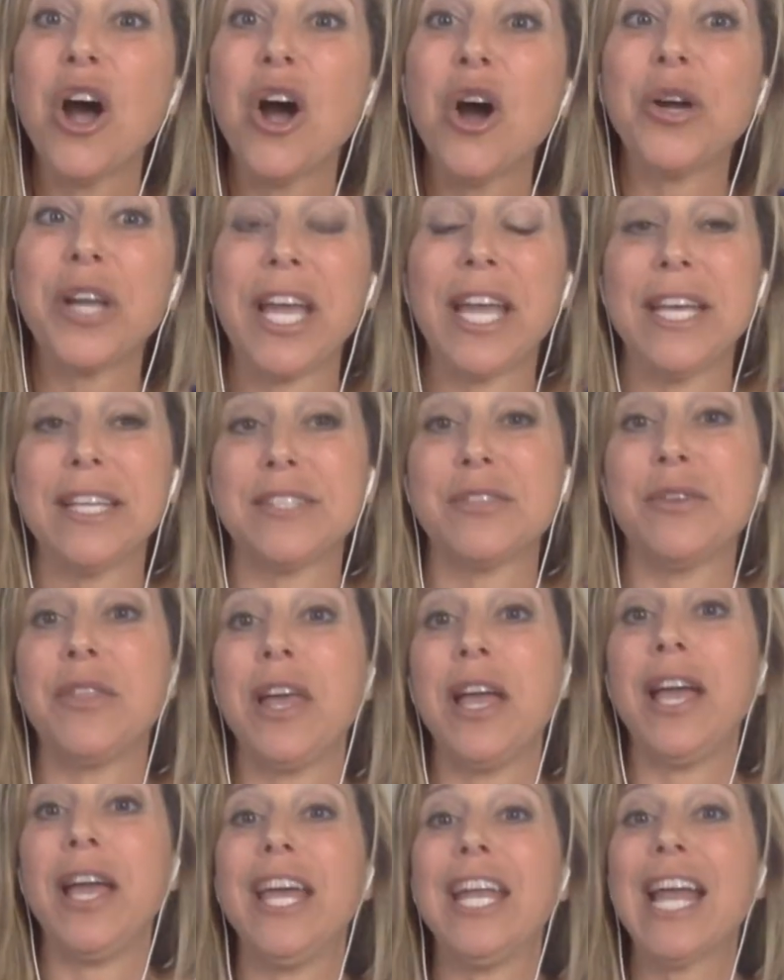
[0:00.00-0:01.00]
Okay, so
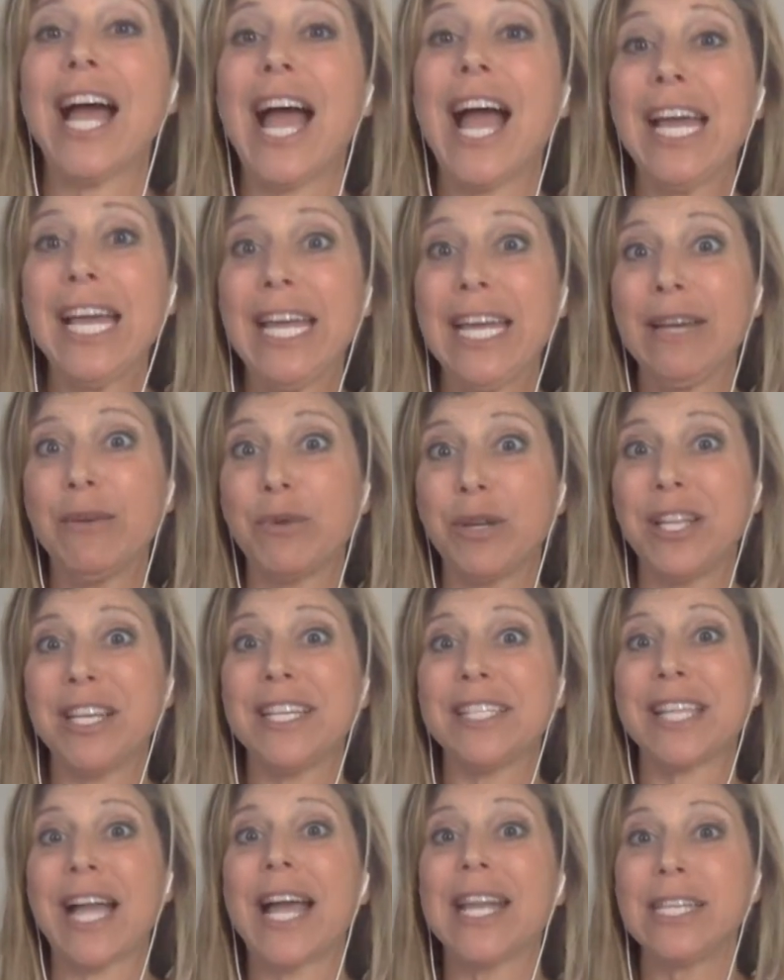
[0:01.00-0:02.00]
then I
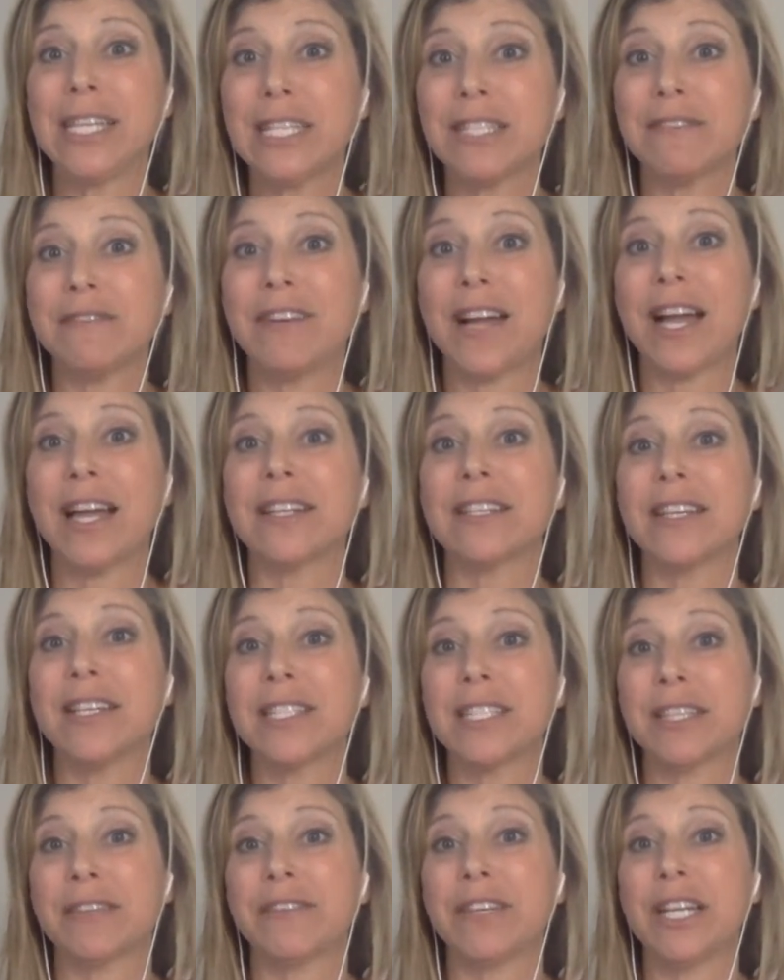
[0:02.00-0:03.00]
realized I need to find a
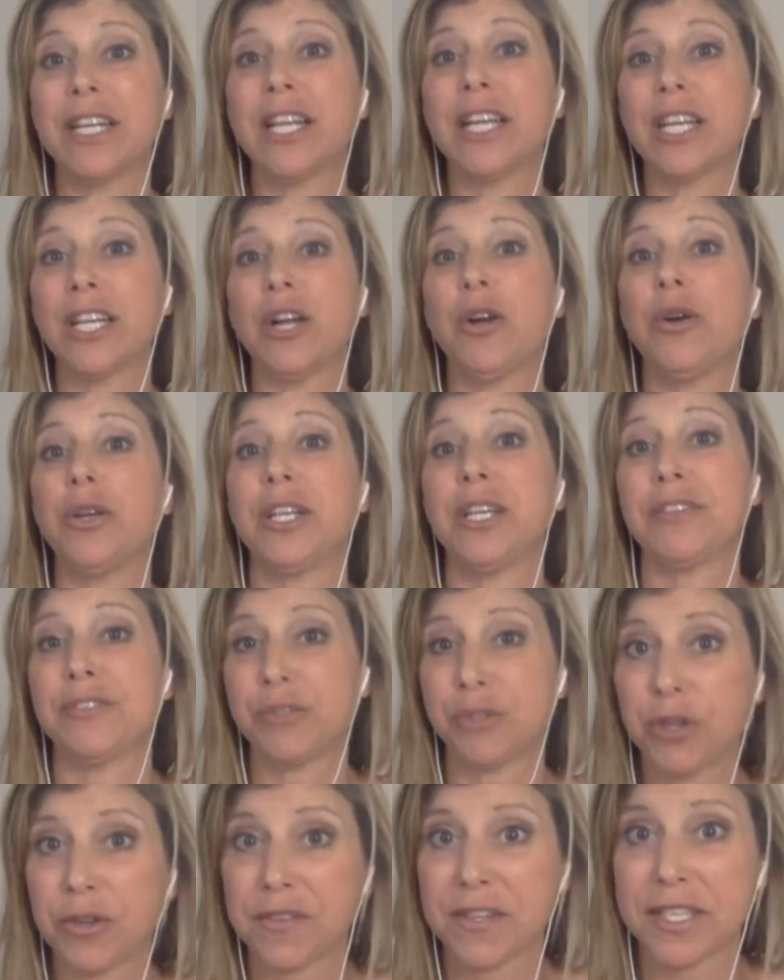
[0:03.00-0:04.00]
different encoding
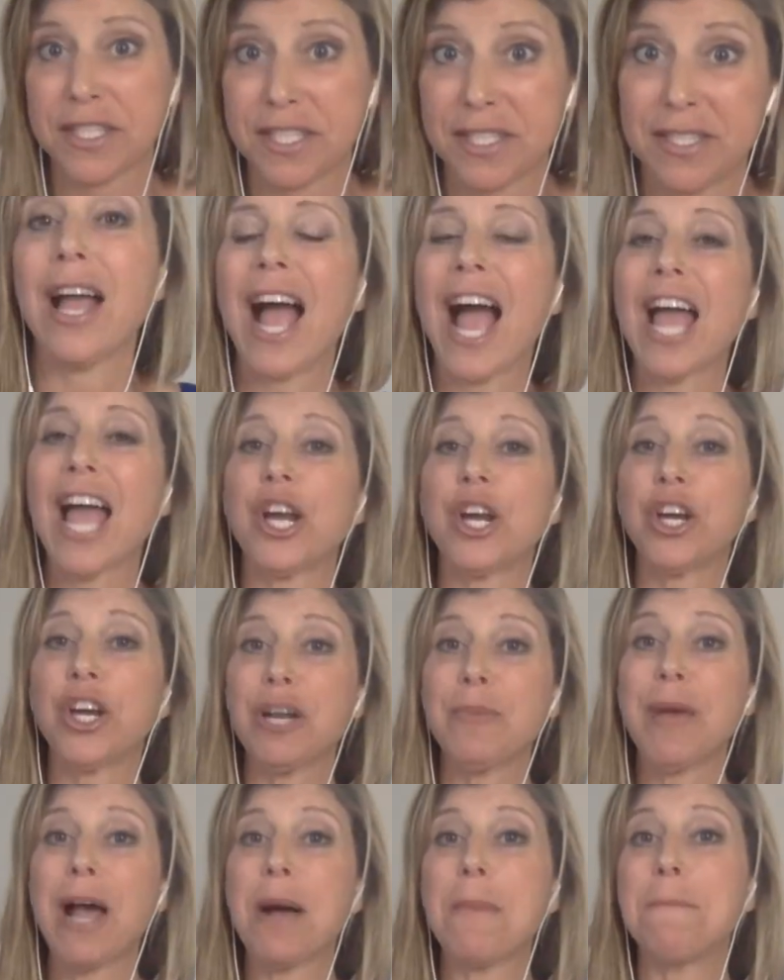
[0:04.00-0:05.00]
service. I
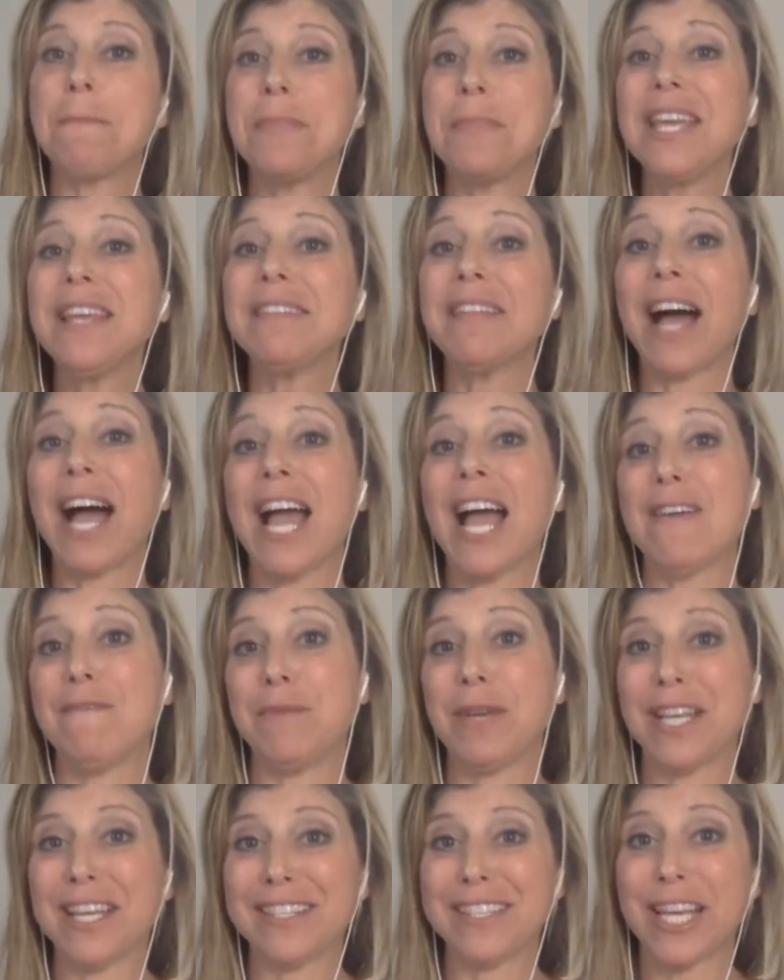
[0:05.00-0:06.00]
heard about BeLive
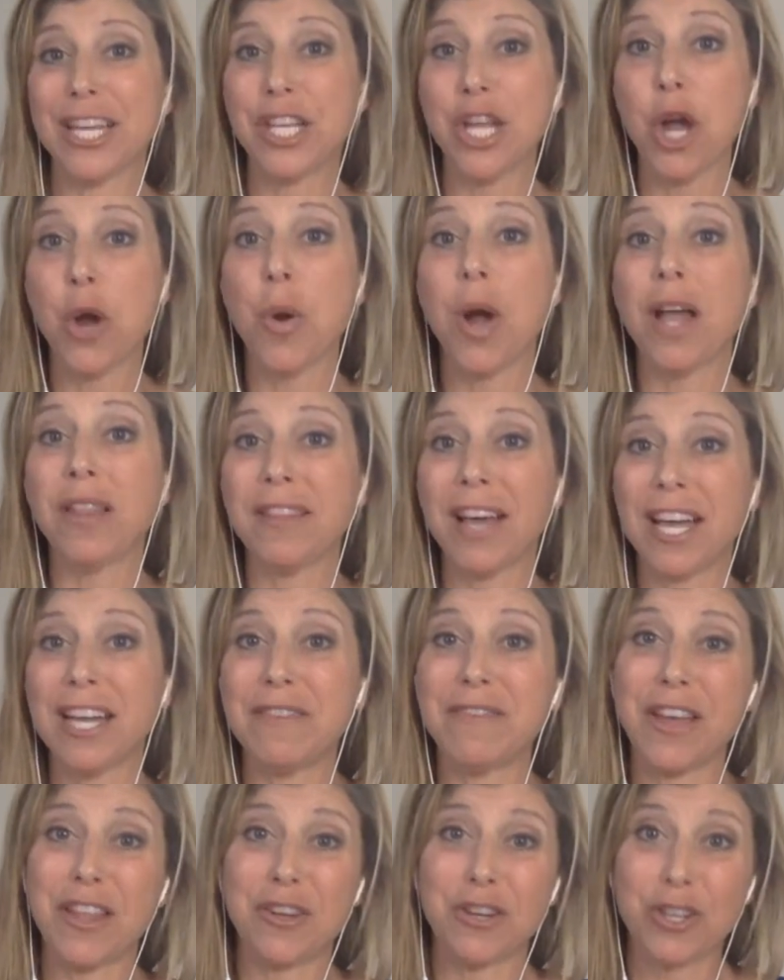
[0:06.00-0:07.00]
because I know a lot
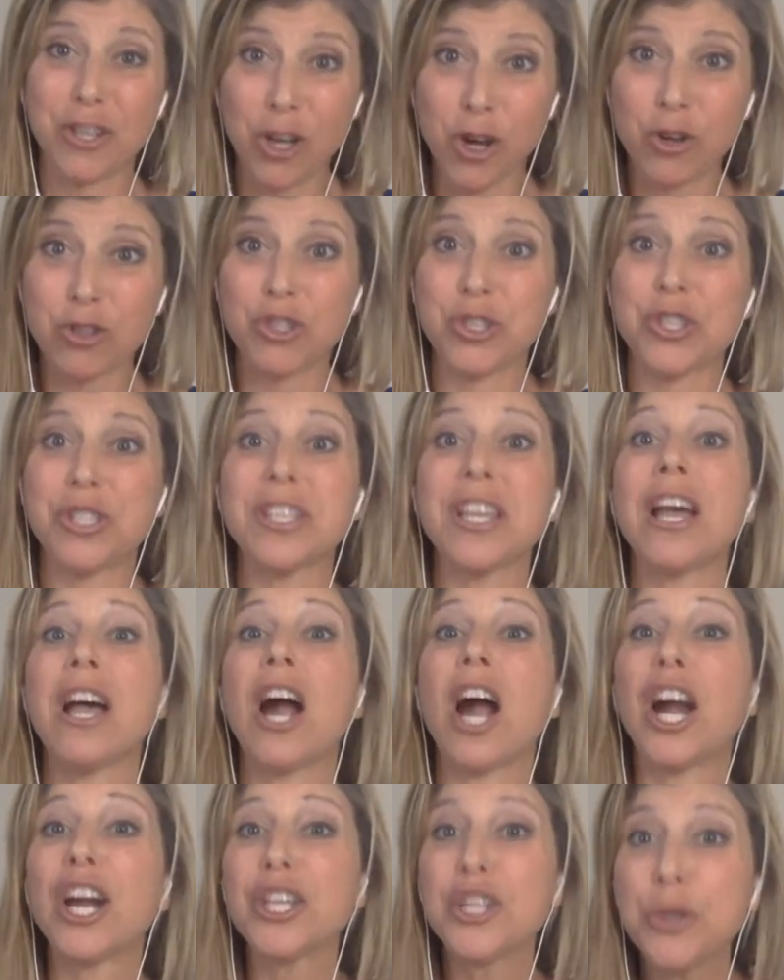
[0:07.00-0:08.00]
of other coaches
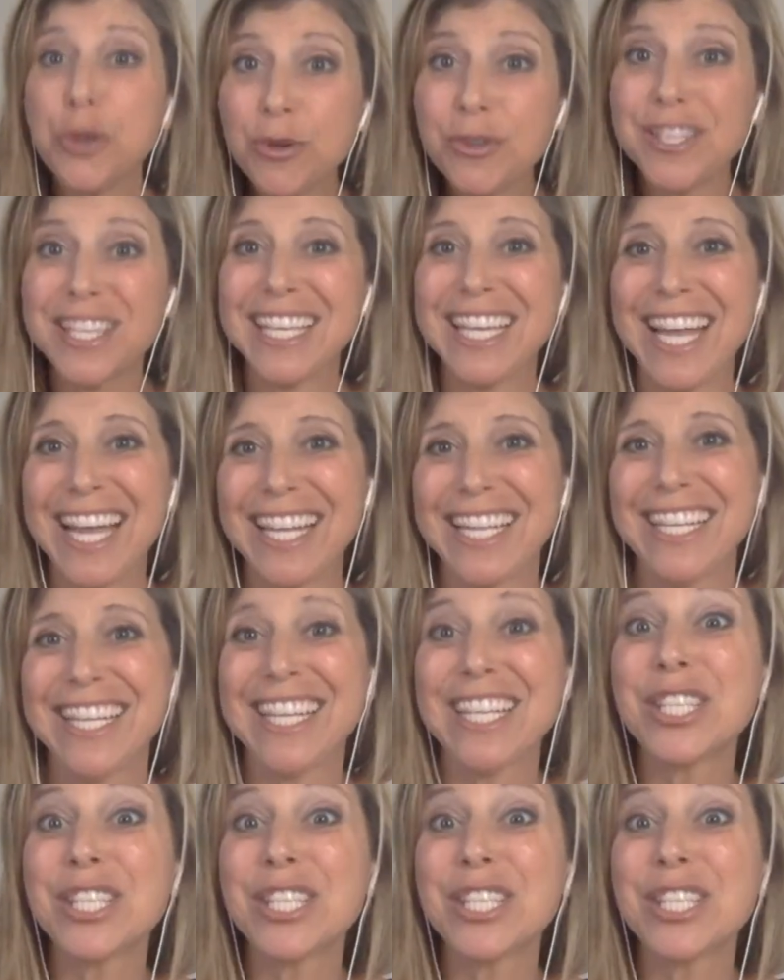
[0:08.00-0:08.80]
are using it.